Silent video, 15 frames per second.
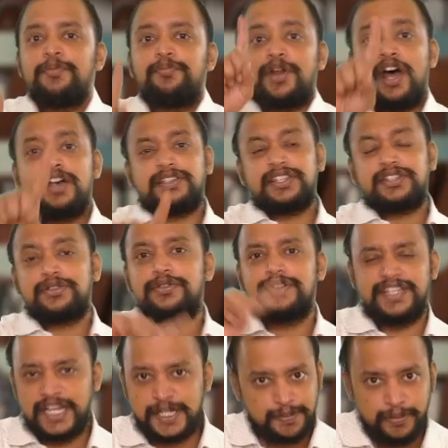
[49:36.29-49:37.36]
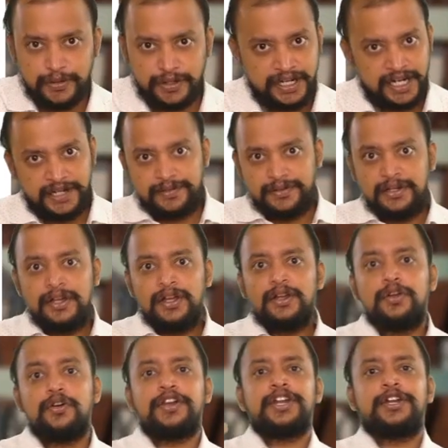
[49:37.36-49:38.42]
Processed goods exported,
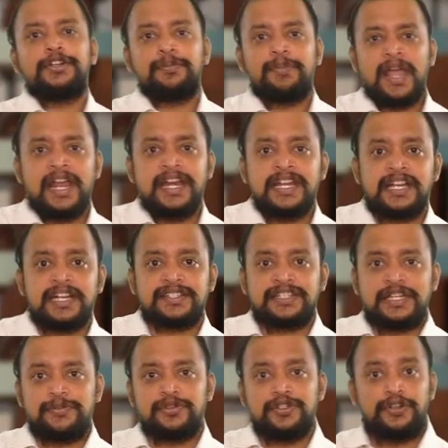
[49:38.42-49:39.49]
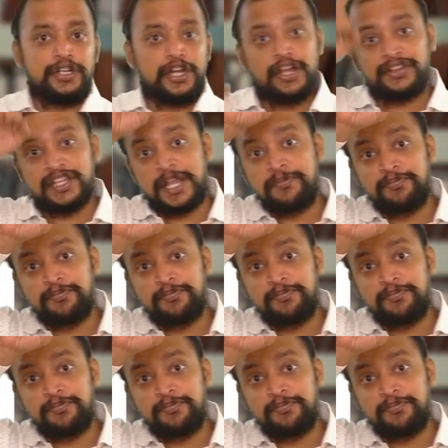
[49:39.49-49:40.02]
no need to pay any customs duty on the